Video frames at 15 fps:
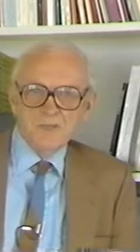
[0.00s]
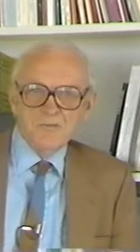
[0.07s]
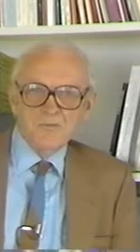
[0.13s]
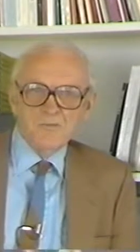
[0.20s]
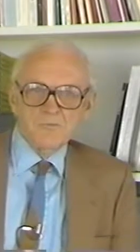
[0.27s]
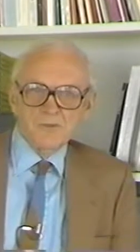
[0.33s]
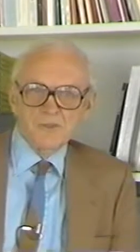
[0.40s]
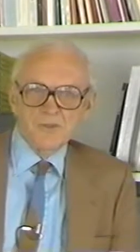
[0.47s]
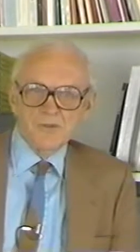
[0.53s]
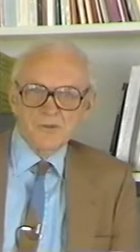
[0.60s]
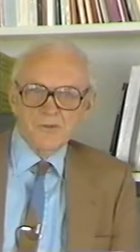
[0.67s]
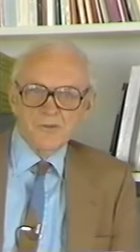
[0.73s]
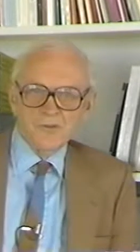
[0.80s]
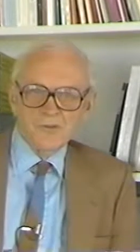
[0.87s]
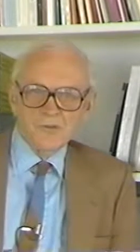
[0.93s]
from
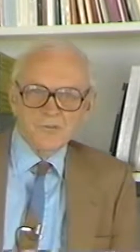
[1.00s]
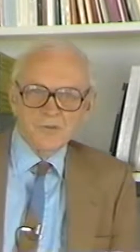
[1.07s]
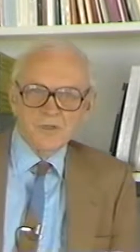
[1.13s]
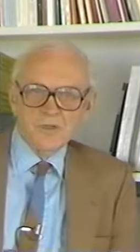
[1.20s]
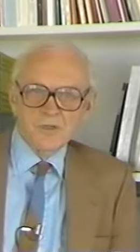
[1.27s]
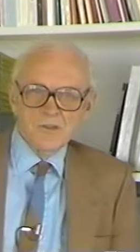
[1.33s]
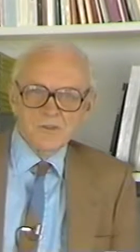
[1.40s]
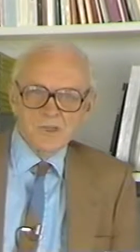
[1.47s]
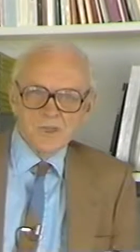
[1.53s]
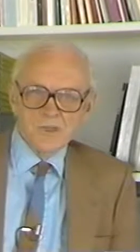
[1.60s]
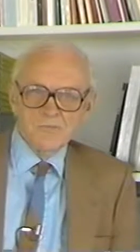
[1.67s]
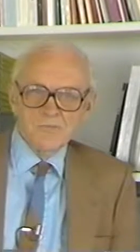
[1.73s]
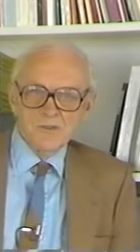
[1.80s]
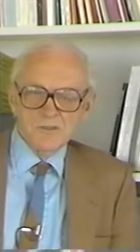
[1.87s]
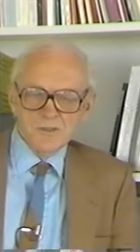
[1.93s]
students because they
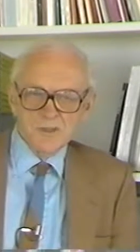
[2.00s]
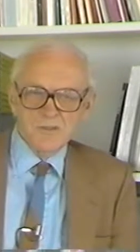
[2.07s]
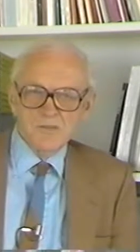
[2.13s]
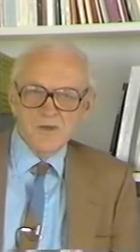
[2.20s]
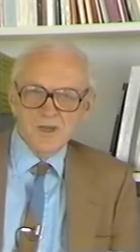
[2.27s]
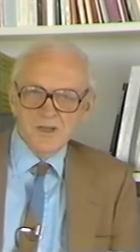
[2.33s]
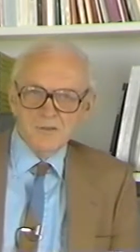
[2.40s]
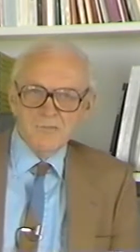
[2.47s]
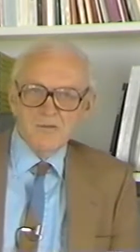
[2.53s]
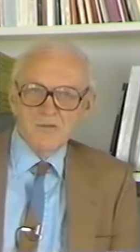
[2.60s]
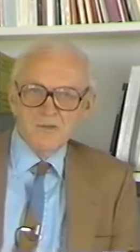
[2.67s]
give me such valuable